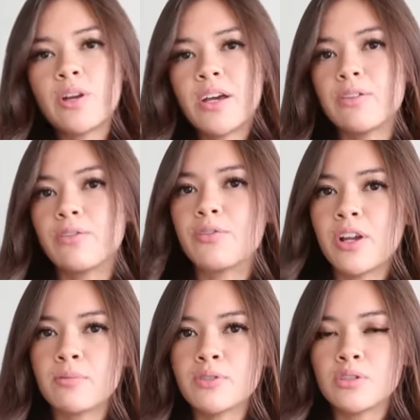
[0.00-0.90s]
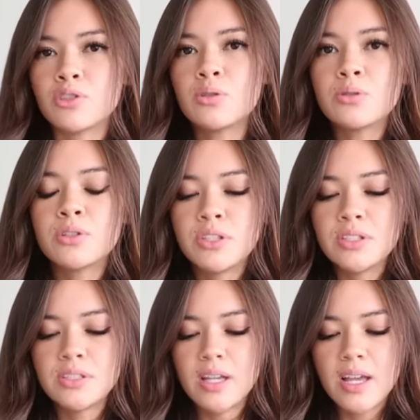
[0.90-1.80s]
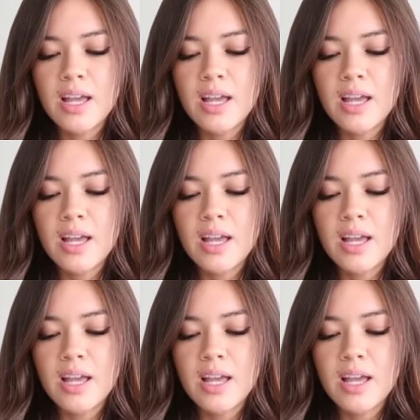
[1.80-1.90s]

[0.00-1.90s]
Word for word: it kind of frames the shoulders.